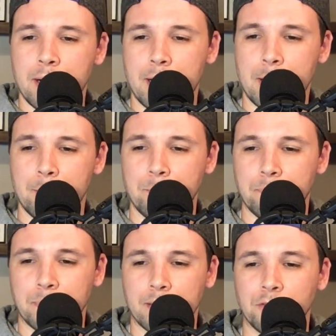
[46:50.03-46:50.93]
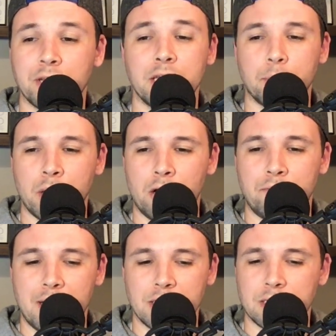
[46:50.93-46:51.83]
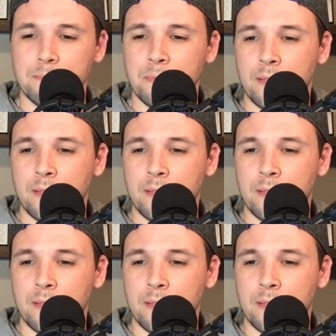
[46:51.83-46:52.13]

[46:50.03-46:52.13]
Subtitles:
Looking to the playoff odds,